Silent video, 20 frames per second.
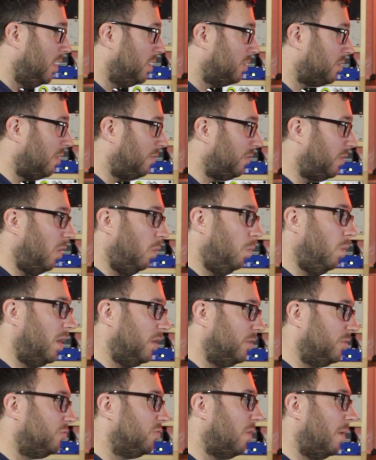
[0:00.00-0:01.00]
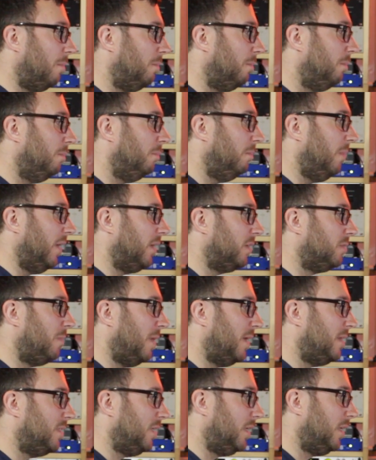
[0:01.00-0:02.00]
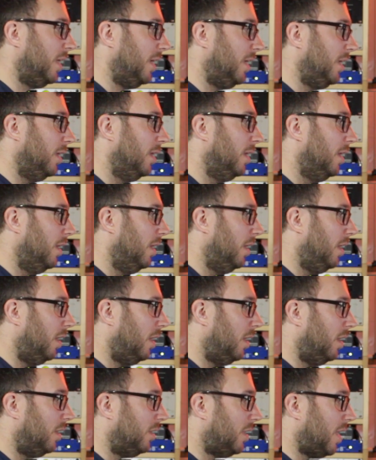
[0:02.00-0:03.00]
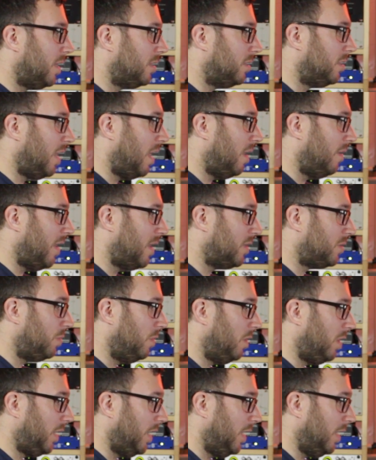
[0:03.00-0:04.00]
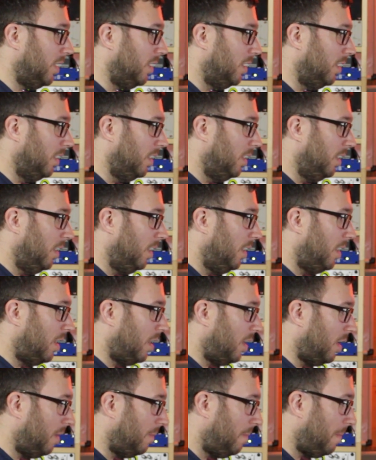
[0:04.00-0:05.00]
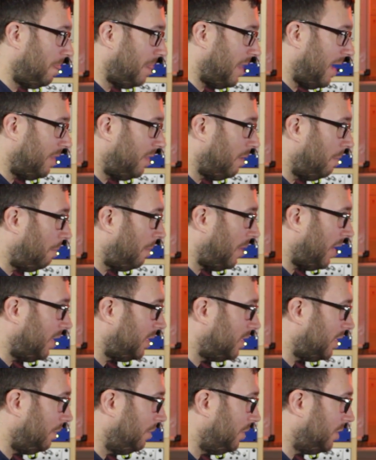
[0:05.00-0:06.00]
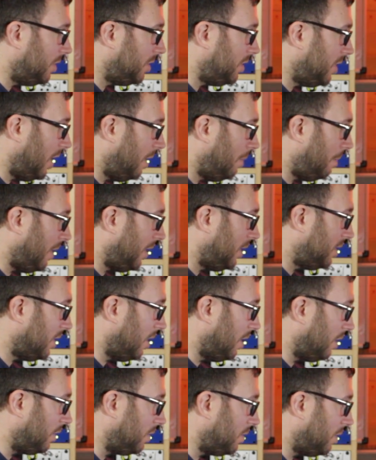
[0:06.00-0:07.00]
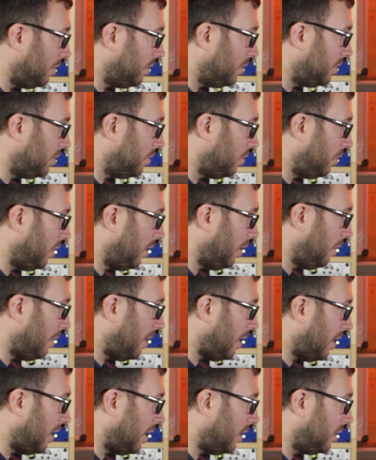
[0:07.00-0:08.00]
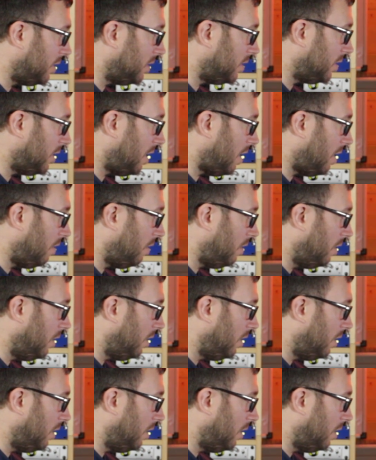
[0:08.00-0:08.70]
So I've got one drum mix basically. That's how that's working. And the bass, let me just check the bass sound because I was talking about that just now.